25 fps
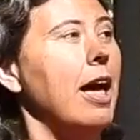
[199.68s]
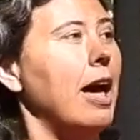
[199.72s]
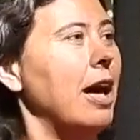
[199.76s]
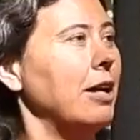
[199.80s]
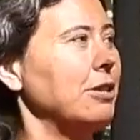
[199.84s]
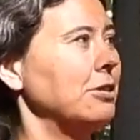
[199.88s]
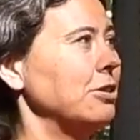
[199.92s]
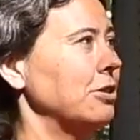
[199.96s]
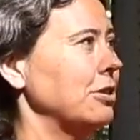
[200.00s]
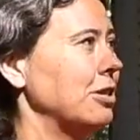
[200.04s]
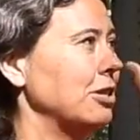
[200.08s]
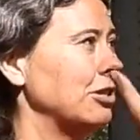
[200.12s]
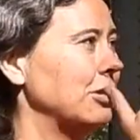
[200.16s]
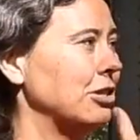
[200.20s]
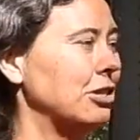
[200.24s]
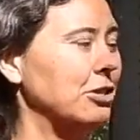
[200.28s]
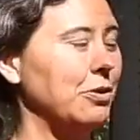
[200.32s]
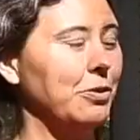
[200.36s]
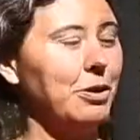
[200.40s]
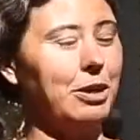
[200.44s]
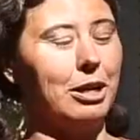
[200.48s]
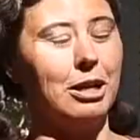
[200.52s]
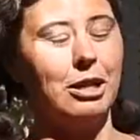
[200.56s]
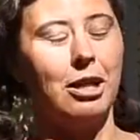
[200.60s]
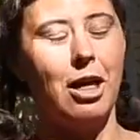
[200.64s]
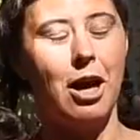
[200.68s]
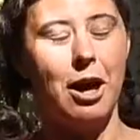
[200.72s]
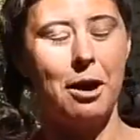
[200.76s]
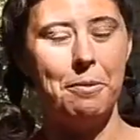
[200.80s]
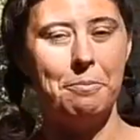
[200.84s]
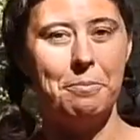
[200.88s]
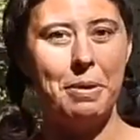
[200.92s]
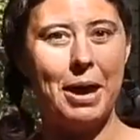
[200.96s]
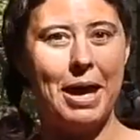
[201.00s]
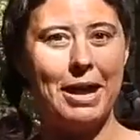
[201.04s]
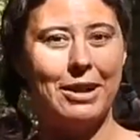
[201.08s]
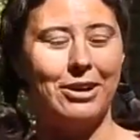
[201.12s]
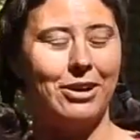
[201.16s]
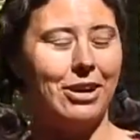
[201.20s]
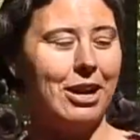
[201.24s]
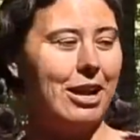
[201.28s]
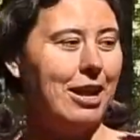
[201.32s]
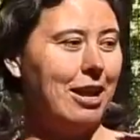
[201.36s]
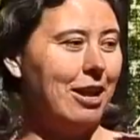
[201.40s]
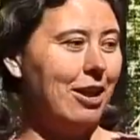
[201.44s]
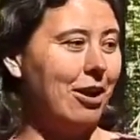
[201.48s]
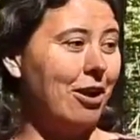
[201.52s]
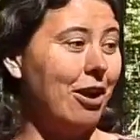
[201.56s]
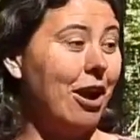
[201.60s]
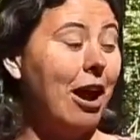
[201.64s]
and so this is doing a lot better
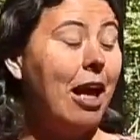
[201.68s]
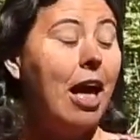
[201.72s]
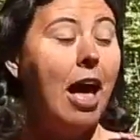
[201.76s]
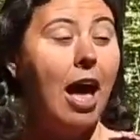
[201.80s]
here.